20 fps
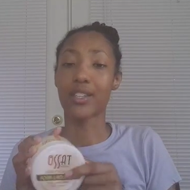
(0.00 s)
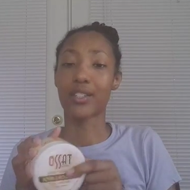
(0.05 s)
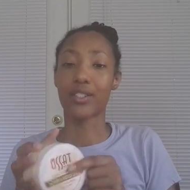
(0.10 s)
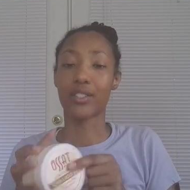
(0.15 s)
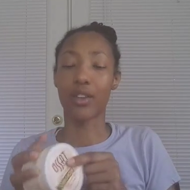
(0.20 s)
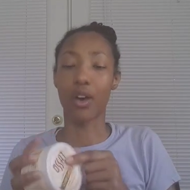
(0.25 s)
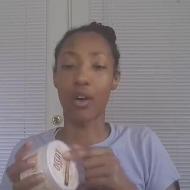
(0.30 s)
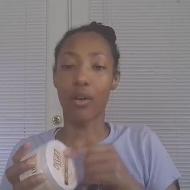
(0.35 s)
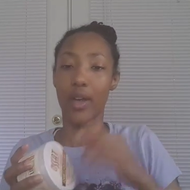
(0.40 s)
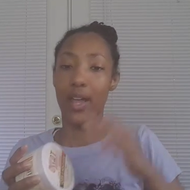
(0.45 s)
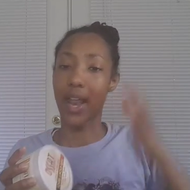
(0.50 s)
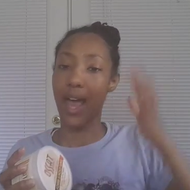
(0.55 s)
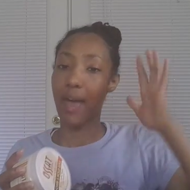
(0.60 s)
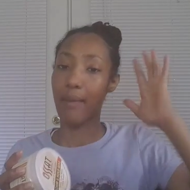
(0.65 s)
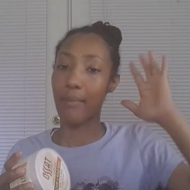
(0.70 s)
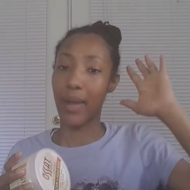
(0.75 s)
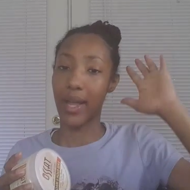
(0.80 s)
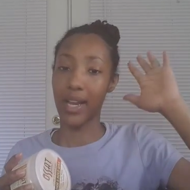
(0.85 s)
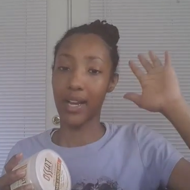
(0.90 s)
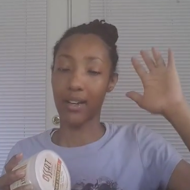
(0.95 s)
So it
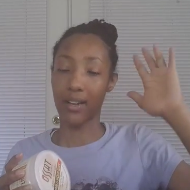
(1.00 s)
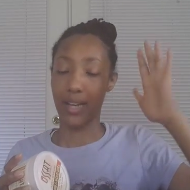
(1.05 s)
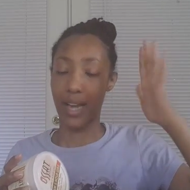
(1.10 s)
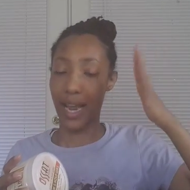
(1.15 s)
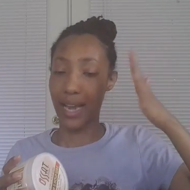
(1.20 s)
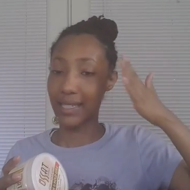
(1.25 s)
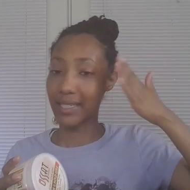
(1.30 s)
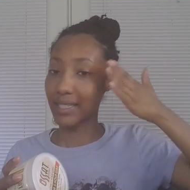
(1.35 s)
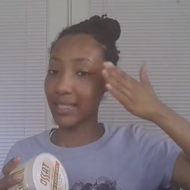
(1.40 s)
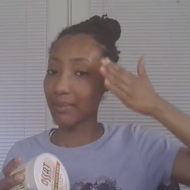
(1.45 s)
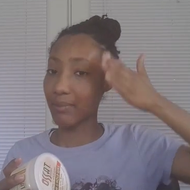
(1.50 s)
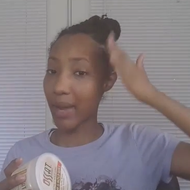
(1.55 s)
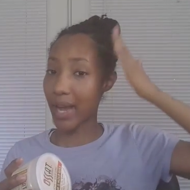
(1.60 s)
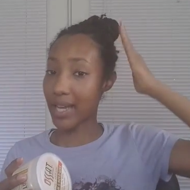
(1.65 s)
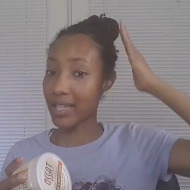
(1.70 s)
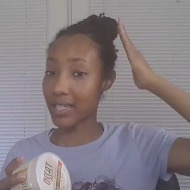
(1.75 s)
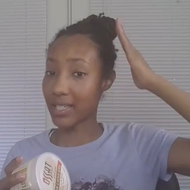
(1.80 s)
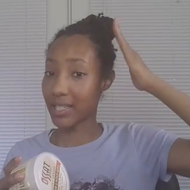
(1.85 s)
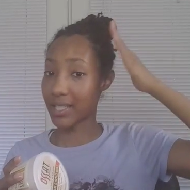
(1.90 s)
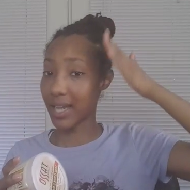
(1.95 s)
had my hair nice,
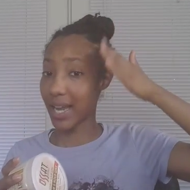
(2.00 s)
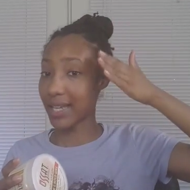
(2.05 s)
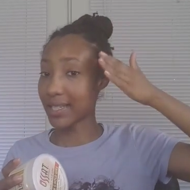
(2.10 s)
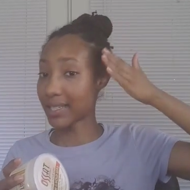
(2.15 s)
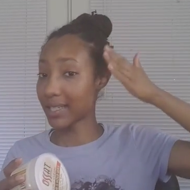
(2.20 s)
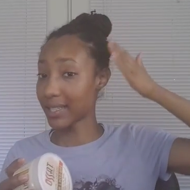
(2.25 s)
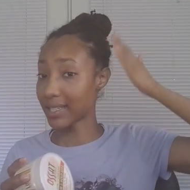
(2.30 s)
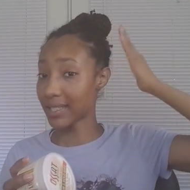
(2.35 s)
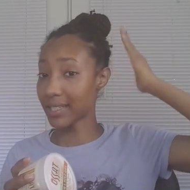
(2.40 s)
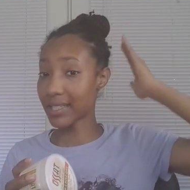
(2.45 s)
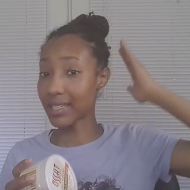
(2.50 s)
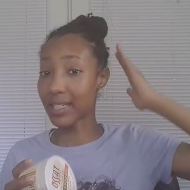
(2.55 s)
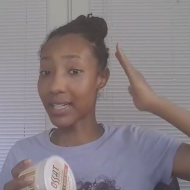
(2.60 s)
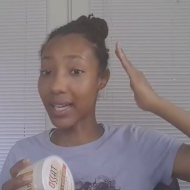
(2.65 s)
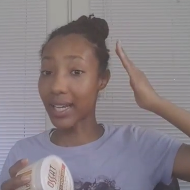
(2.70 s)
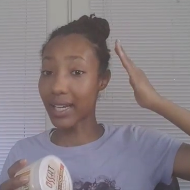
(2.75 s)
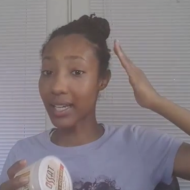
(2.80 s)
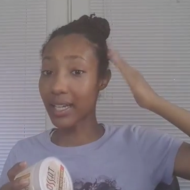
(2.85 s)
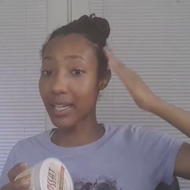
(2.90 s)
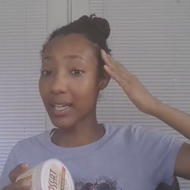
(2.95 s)
my edges nice and
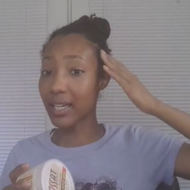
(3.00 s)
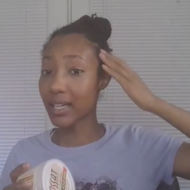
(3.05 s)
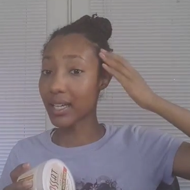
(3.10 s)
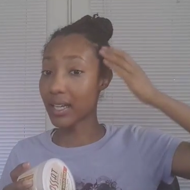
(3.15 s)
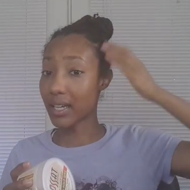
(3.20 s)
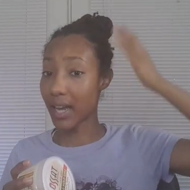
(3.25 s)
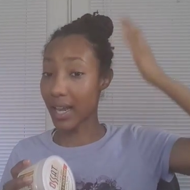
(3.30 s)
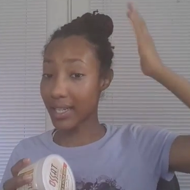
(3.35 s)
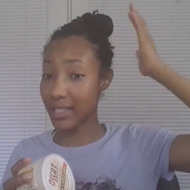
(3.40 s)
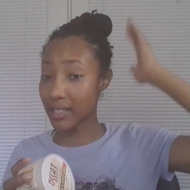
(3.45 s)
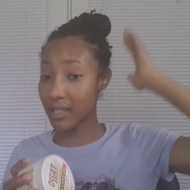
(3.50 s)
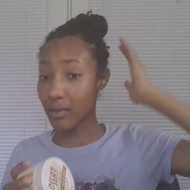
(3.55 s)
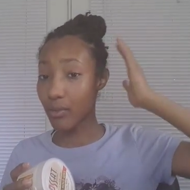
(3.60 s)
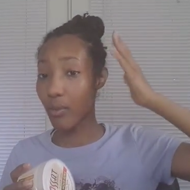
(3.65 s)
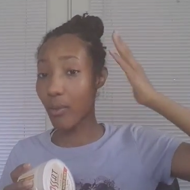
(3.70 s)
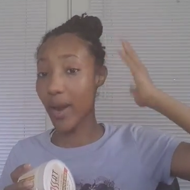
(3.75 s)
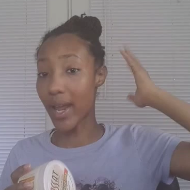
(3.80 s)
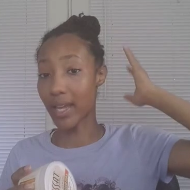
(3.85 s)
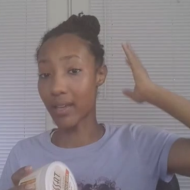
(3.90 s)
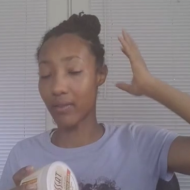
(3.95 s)
slick, nice
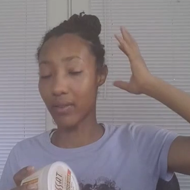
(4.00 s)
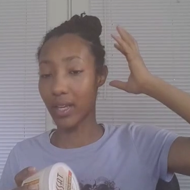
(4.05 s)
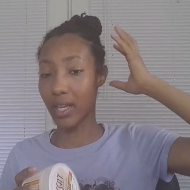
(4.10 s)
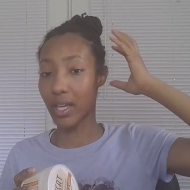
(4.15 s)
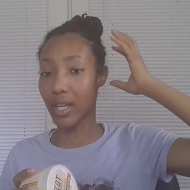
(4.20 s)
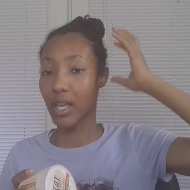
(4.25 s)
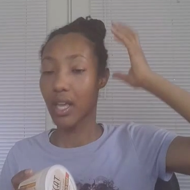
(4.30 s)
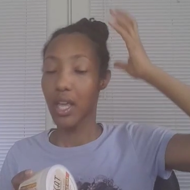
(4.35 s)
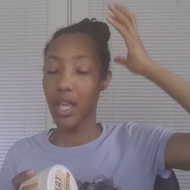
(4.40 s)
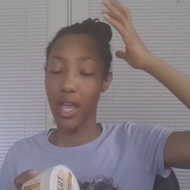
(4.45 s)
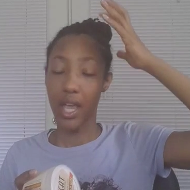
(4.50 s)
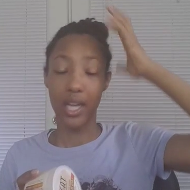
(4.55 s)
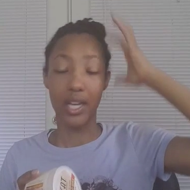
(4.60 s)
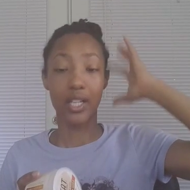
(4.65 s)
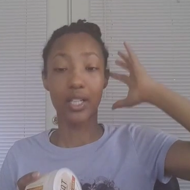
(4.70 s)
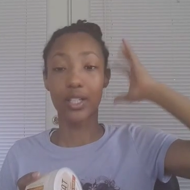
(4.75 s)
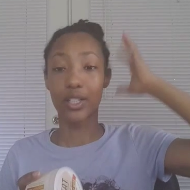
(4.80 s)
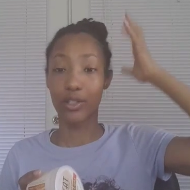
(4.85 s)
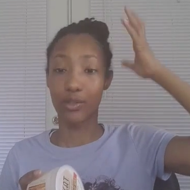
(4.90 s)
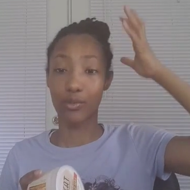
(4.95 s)
and wavy,
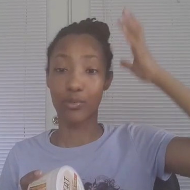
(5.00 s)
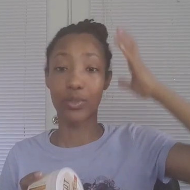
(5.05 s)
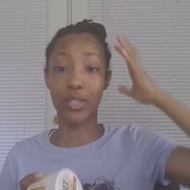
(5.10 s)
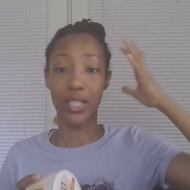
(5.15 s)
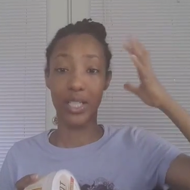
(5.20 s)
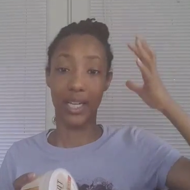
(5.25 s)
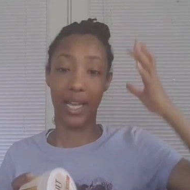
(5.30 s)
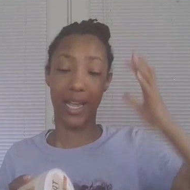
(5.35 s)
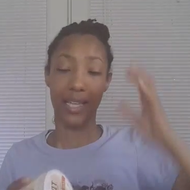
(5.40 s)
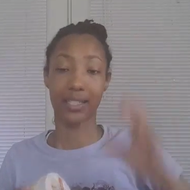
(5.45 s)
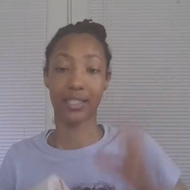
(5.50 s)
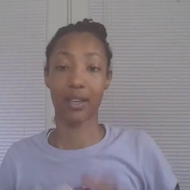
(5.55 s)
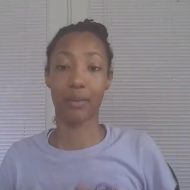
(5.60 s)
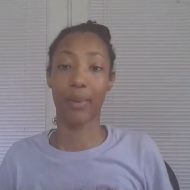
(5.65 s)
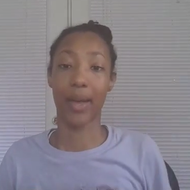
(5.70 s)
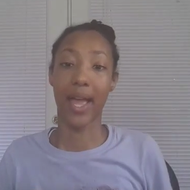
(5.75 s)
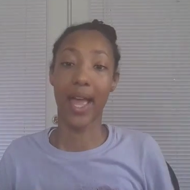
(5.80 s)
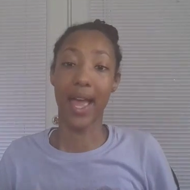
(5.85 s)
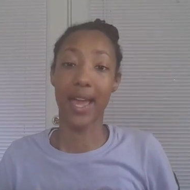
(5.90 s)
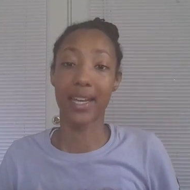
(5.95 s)
and it looked really nice
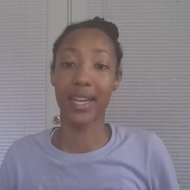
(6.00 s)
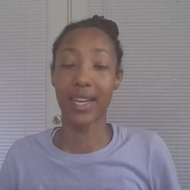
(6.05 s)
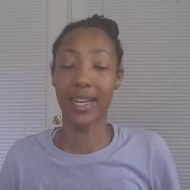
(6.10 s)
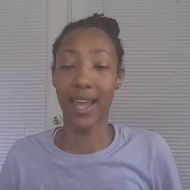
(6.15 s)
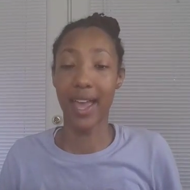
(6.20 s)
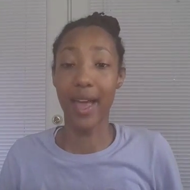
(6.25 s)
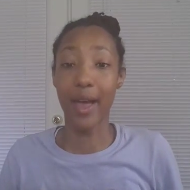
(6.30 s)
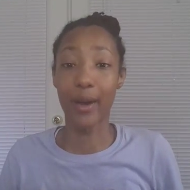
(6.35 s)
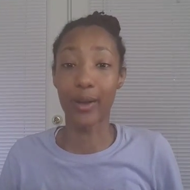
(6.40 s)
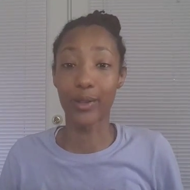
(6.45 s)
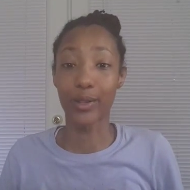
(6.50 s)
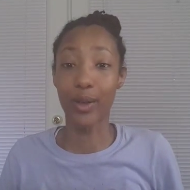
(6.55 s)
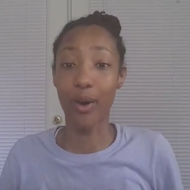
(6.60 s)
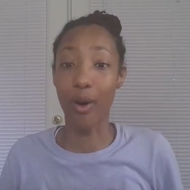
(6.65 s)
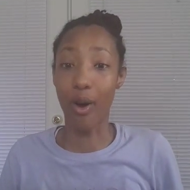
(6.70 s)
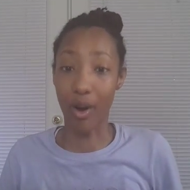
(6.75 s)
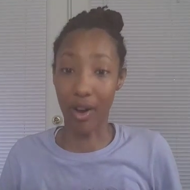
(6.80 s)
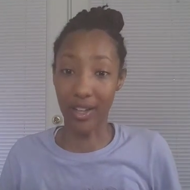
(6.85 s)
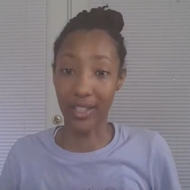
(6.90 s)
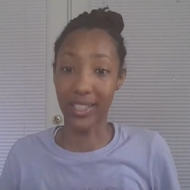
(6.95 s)
on my head, and it held
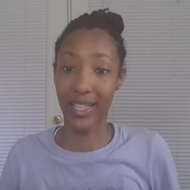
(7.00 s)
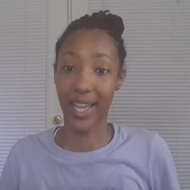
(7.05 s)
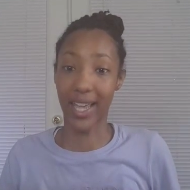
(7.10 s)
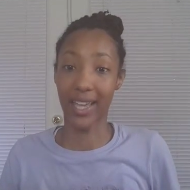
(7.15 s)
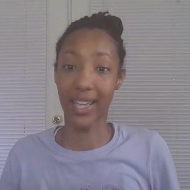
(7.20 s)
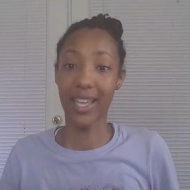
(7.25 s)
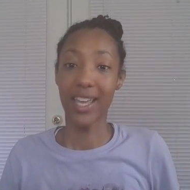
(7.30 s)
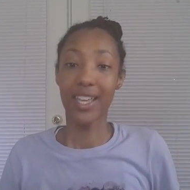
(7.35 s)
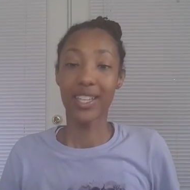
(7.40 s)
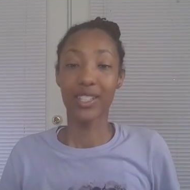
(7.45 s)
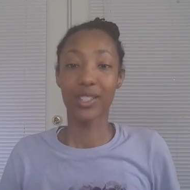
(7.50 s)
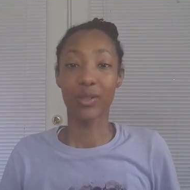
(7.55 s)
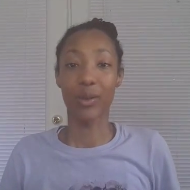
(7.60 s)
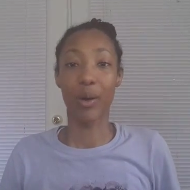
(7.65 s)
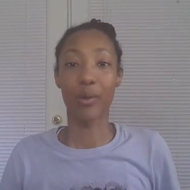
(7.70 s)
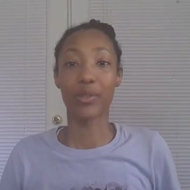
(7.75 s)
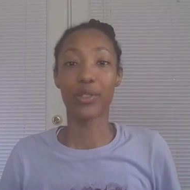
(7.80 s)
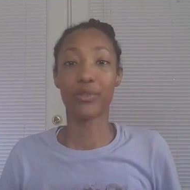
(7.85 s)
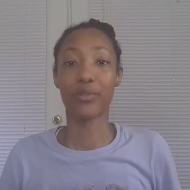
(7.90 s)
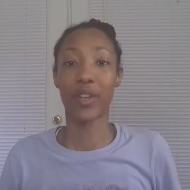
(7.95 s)
all day.
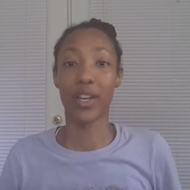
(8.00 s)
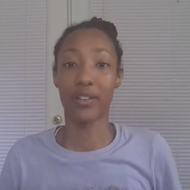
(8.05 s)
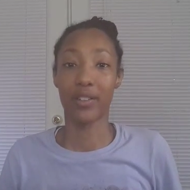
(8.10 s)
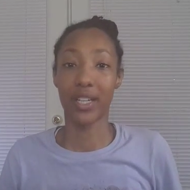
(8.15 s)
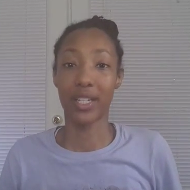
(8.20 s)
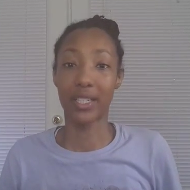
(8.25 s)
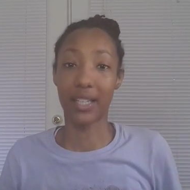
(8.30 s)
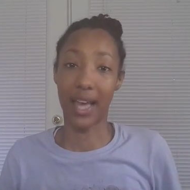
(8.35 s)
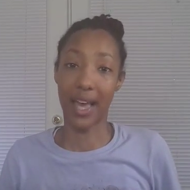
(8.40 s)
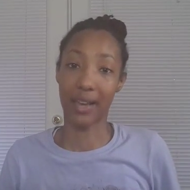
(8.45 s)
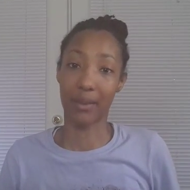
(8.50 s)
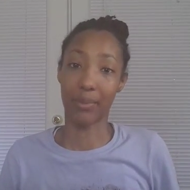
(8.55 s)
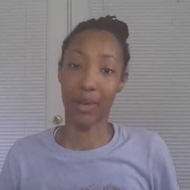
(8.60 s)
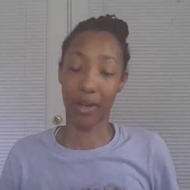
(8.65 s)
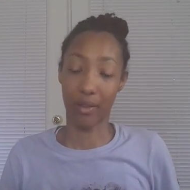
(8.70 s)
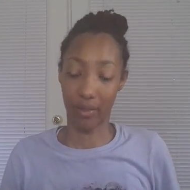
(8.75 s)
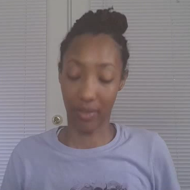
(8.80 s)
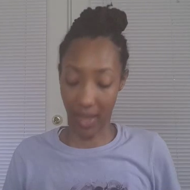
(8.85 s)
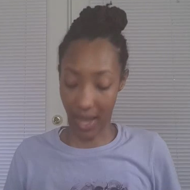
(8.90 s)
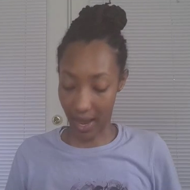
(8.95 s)
So I was very glad
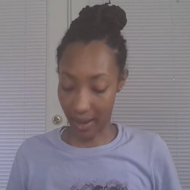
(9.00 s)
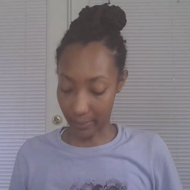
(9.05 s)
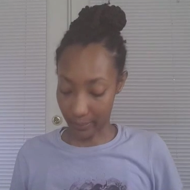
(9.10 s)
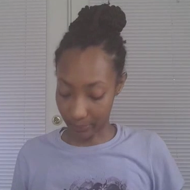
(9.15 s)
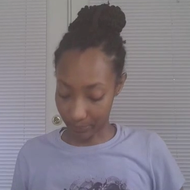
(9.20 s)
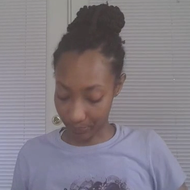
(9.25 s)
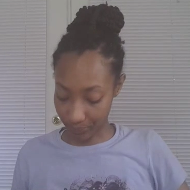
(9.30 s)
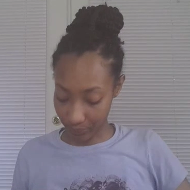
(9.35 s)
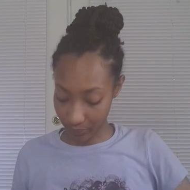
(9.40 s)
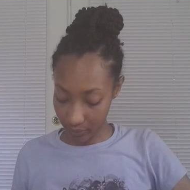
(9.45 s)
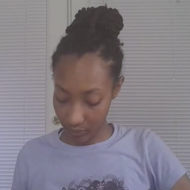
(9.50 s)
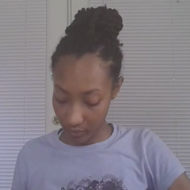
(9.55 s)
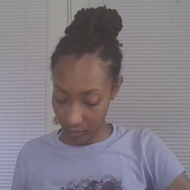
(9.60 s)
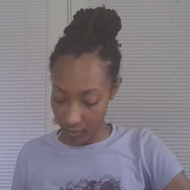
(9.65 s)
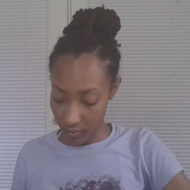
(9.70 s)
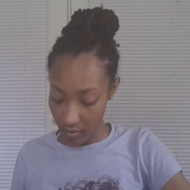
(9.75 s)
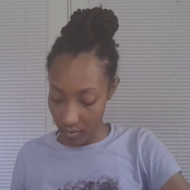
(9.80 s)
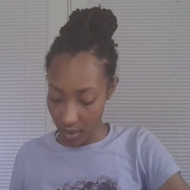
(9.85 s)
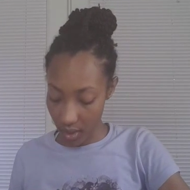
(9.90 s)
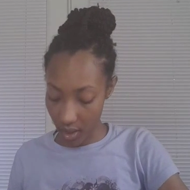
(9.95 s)
about
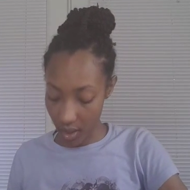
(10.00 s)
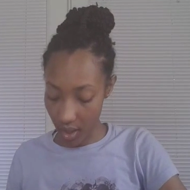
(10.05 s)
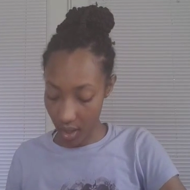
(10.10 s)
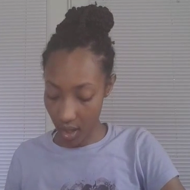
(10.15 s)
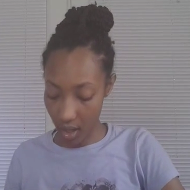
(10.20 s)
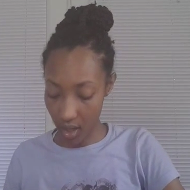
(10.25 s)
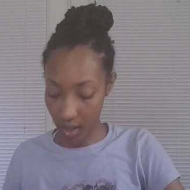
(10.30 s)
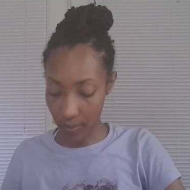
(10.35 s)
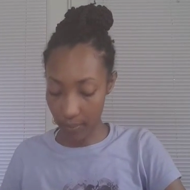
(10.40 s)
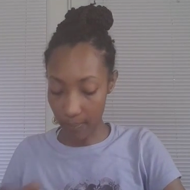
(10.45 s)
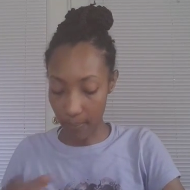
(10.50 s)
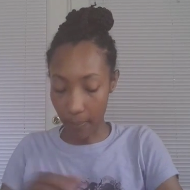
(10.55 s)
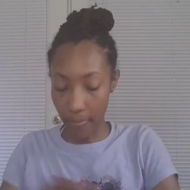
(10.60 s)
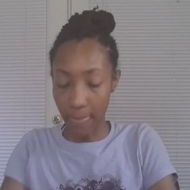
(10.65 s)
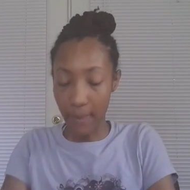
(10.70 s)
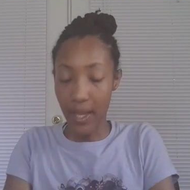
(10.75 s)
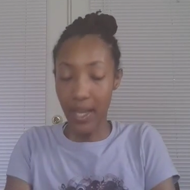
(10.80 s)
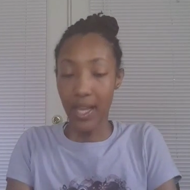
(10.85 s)
that.